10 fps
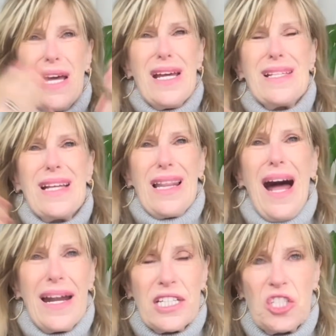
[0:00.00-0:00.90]
It's a
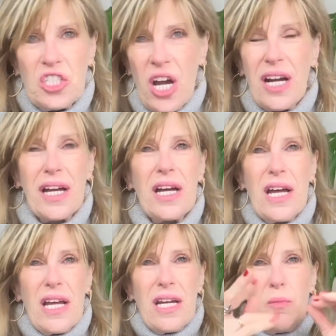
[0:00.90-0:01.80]
lot of junk
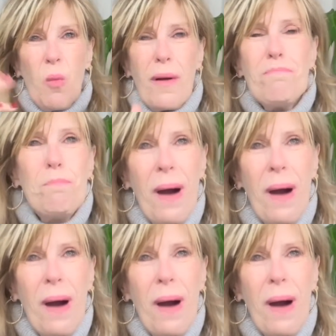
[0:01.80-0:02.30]
in one